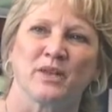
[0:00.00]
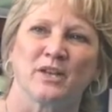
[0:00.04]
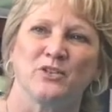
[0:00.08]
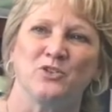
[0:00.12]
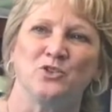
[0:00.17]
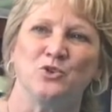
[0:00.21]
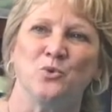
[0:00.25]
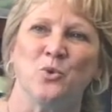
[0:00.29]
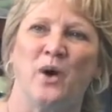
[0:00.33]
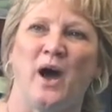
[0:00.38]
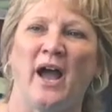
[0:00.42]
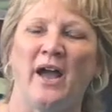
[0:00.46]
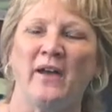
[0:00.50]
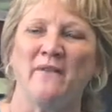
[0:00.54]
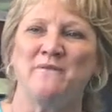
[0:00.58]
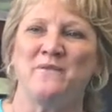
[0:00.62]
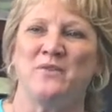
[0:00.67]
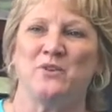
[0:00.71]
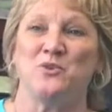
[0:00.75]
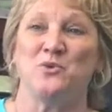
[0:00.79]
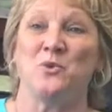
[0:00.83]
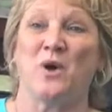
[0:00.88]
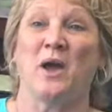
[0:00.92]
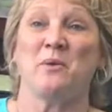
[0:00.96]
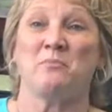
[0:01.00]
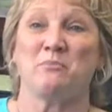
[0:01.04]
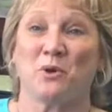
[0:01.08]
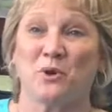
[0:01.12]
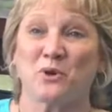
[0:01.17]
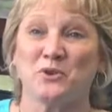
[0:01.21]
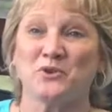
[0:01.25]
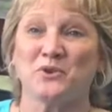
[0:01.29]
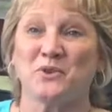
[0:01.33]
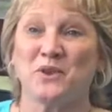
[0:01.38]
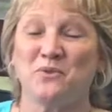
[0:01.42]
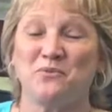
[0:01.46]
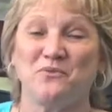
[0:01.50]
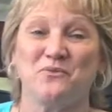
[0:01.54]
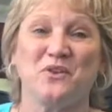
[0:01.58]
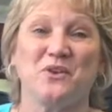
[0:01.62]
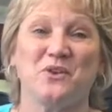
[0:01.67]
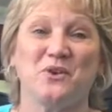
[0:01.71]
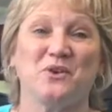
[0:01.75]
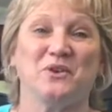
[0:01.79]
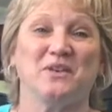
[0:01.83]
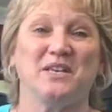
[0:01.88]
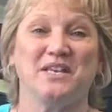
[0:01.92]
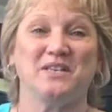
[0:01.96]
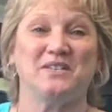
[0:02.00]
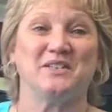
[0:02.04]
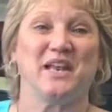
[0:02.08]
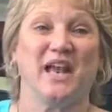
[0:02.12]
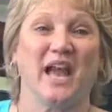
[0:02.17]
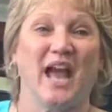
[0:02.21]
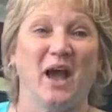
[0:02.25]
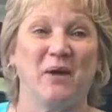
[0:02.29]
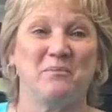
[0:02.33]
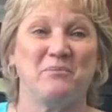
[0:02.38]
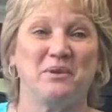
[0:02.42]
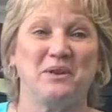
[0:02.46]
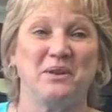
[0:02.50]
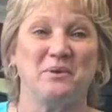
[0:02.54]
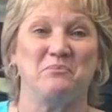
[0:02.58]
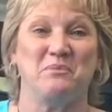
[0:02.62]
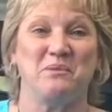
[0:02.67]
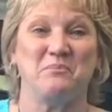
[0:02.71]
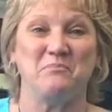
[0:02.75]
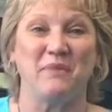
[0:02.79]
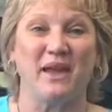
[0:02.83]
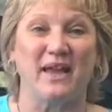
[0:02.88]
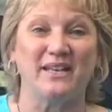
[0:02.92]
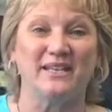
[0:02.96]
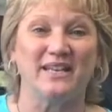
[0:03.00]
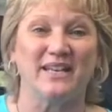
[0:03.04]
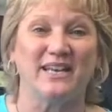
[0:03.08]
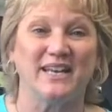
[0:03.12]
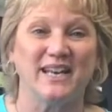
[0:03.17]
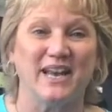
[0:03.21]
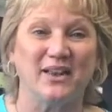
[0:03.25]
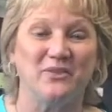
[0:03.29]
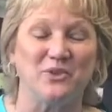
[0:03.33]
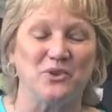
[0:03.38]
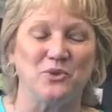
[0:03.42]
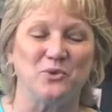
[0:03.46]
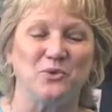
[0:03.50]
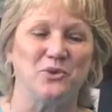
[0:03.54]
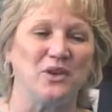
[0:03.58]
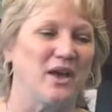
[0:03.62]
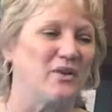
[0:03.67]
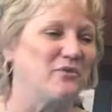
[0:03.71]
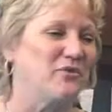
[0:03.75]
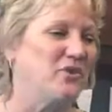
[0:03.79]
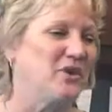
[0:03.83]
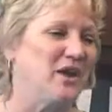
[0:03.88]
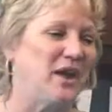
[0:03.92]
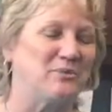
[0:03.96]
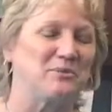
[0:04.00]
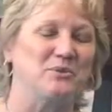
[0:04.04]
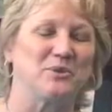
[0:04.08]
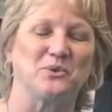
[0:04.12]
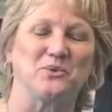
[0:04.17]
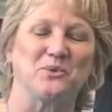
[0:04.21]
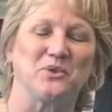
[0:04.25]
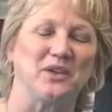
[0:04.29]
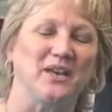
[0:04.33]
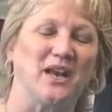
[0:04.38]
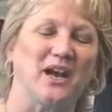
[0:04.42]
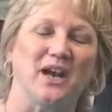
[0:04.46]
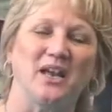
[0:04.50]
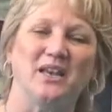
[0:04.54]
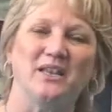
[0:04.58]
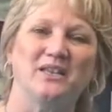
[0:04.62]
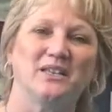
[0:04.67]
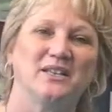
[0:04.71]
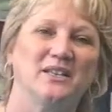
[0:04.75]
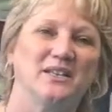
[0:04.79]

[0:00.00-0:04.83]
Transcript: do I personally feel it needs to happen and be mandated at the youth level? Absolutely not.